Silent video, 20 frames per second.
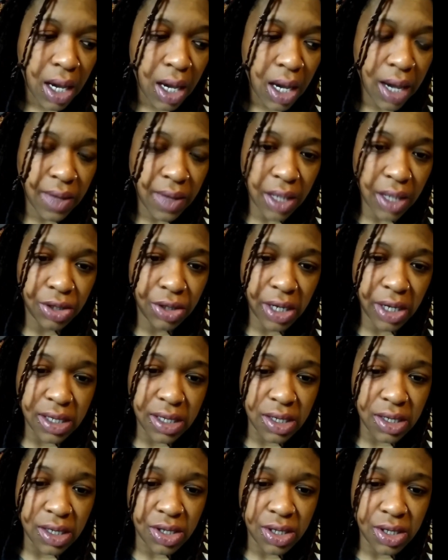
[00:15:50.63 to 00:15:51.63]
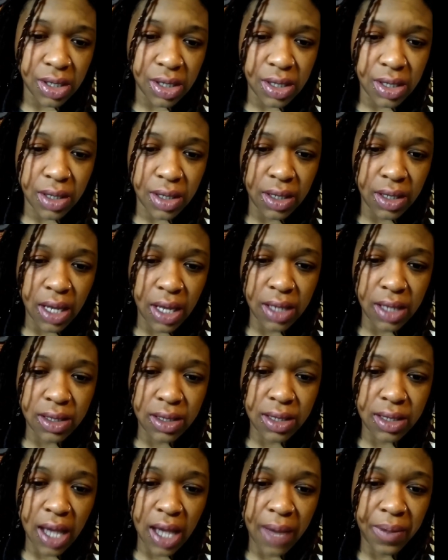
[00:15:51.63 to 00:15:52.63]
and that transitions into the
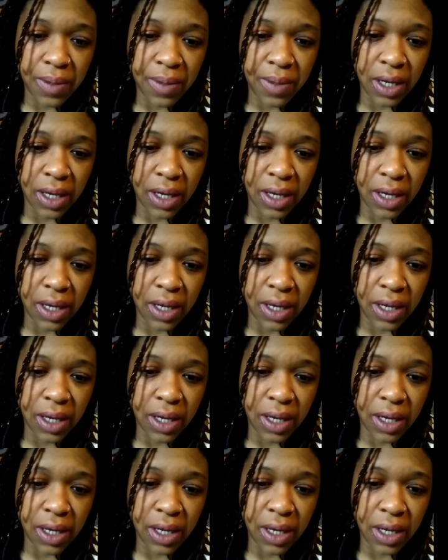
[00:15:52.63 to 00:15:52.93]
next topic